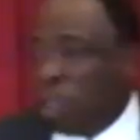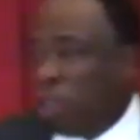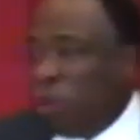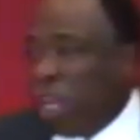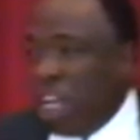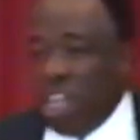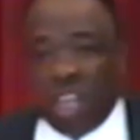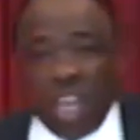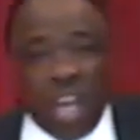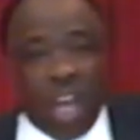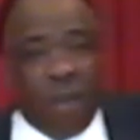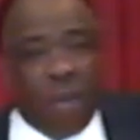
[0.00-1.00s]
between
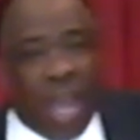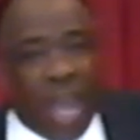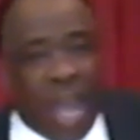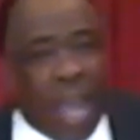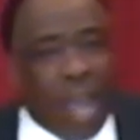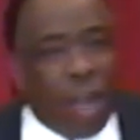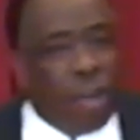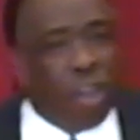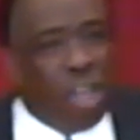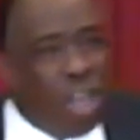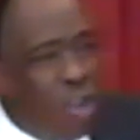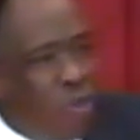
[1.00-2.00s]
them
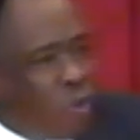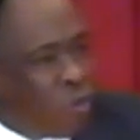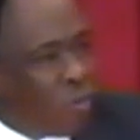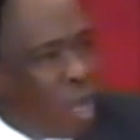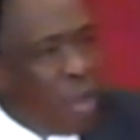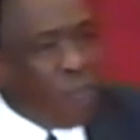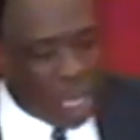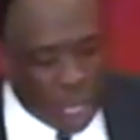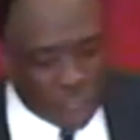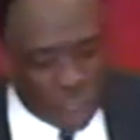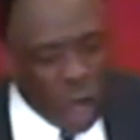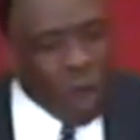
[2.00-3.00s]
and you.
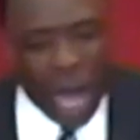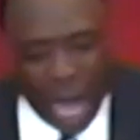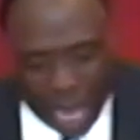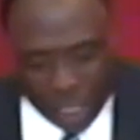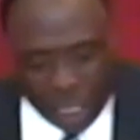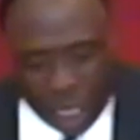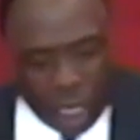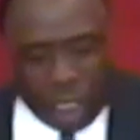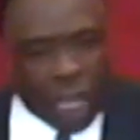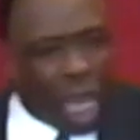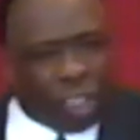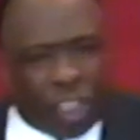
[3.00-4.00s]
Because your
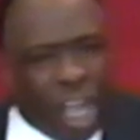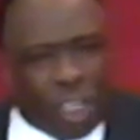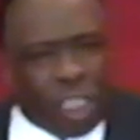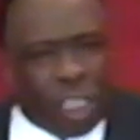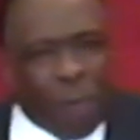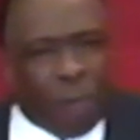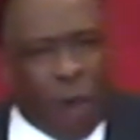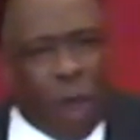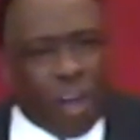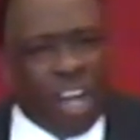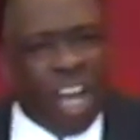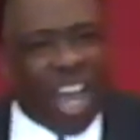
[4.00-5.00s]
ideas are just as
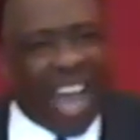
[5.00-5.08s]
important